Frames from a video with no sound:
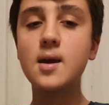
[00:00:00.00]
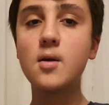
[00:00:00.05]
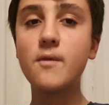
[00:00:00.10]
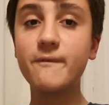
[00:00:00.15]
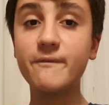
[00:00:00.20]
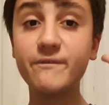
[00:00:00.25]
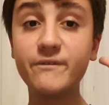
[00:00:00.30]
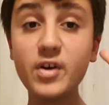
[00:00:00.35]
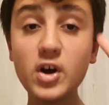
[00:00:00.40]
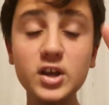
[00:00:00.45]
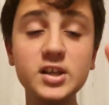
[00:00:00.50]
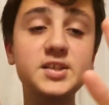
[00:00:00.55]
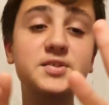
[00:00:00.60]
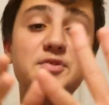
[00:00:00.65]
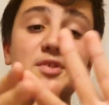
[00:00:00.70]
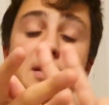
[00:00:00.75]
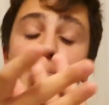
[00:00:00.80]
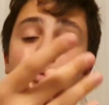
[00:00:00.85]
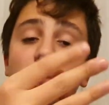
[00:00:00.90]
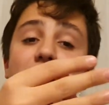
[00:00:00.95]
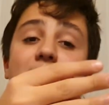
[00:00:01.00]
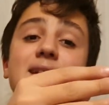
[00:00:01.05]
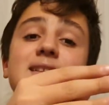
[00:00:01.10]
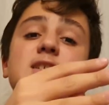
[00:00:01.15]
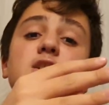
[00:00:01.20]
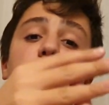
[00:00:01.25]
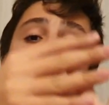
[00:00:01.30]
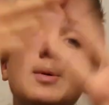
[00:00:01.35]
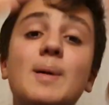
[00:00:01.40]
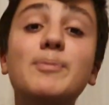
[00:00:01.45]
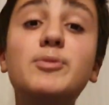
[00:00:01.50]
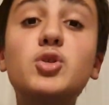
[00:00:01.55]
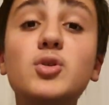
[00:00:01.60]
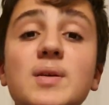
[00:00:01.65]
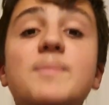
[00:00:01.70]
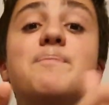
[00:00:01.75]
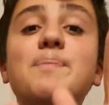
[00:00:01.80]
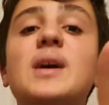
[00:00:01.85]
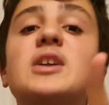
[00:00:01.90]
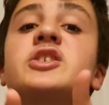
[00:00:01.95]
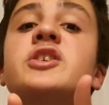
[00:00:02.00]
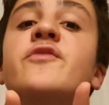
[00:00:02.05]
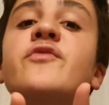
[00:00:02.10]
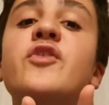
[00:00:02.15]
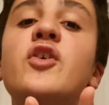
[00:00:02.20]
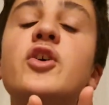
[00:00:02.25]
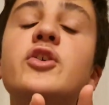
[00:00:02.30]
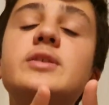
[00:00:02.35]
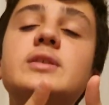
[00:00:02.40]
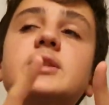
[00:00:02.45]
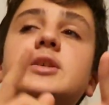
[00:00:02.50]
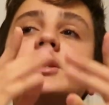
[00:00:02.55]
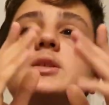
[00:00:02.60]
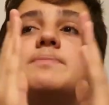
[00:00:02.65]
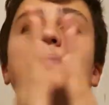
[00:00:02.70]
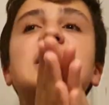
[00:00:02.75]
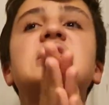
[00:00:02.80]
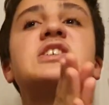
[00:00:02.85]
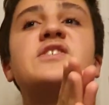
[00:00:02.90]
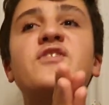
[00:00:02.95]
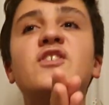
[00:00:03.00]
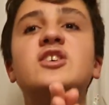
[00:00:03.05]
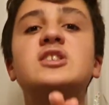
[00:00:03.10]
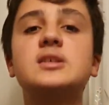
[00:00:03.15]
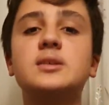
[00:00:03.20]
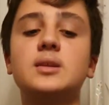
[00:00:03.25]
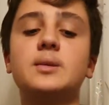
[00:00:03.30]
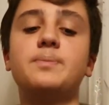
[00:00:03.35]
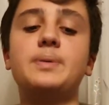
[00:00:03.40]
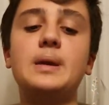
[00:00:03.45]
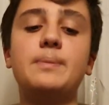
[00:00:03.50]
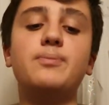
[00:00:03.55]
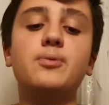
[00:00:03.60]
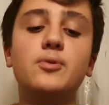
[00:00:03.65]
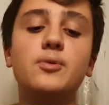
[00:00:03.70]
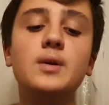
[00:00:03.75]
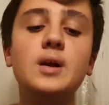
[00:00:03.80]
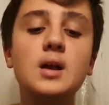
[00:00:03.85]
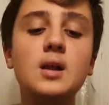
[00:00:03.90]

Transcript: those three brands, because when I'm doing budget phones, because budget phones are the people,